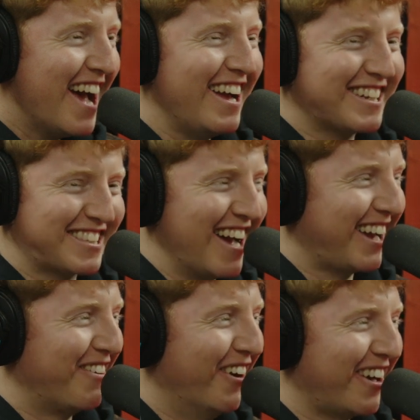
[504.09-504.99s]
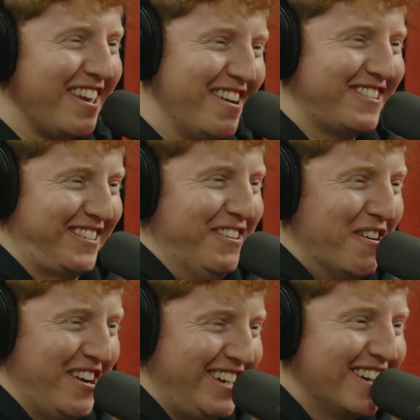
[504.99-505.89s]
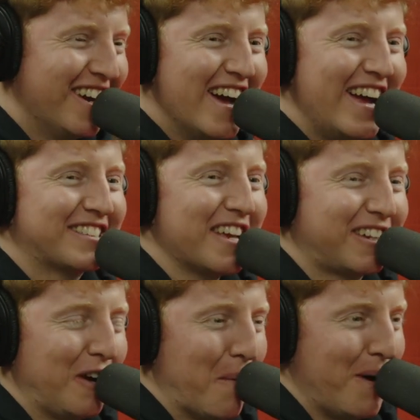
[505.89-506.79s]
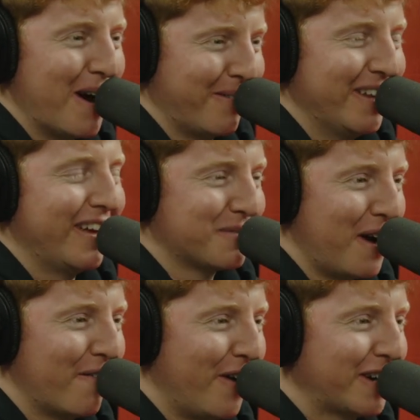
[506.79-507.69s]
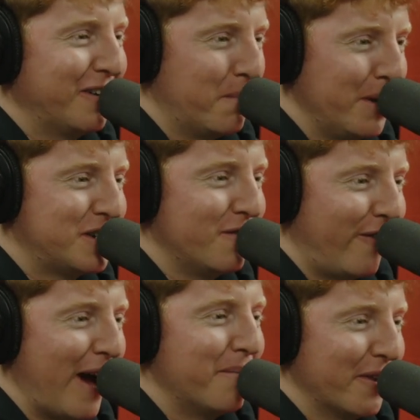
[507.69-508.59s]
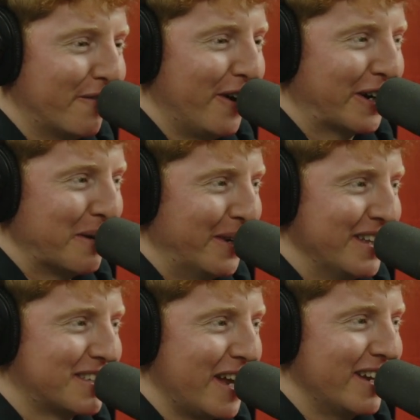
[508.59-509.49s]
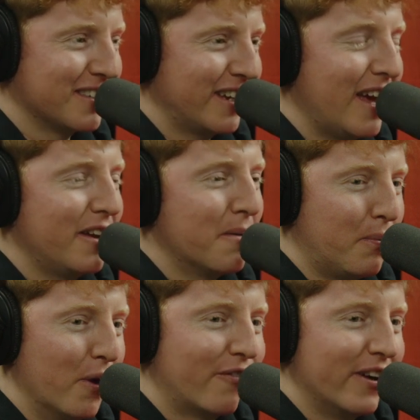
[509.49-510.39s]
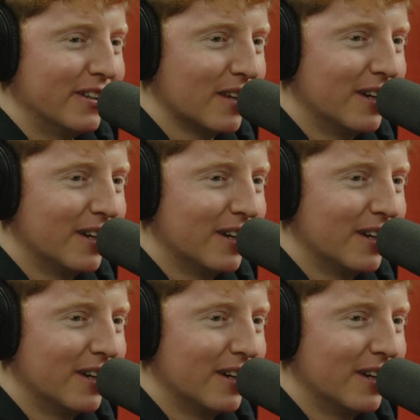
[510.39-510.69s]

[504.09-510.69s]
It's like, what are you doing? It's like Tupac being like, "That's why I fucked your bitch, you fat motherfucker." But instead, it's like, yeah, your boyfriend